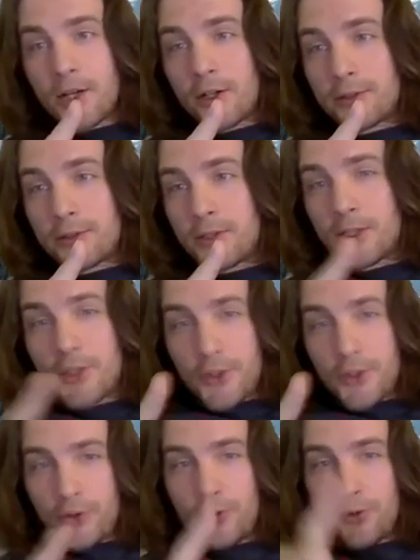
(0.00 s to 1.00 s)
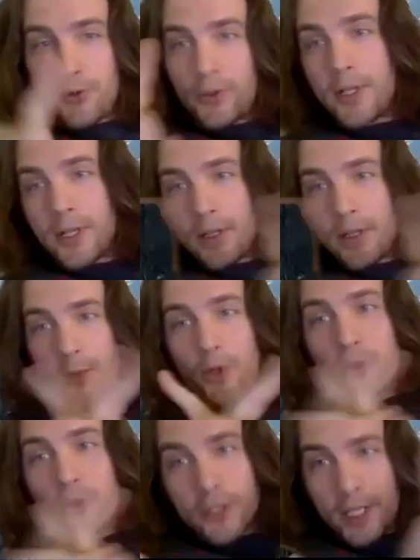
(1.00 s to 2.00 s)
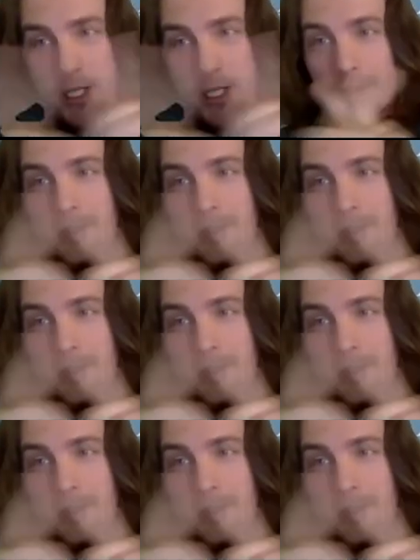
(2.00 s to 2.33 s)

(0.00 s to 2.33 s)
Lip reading: So 2 mutually